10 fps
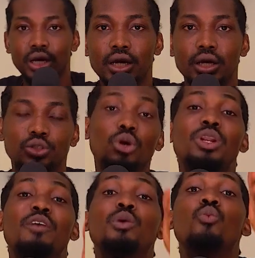so it would have
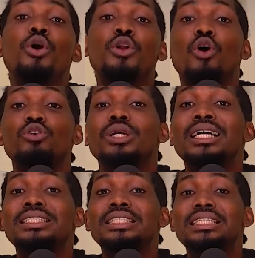been
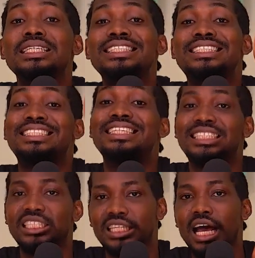
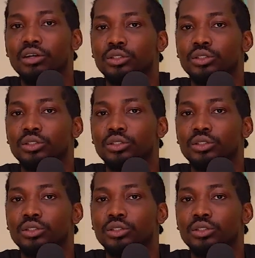160,000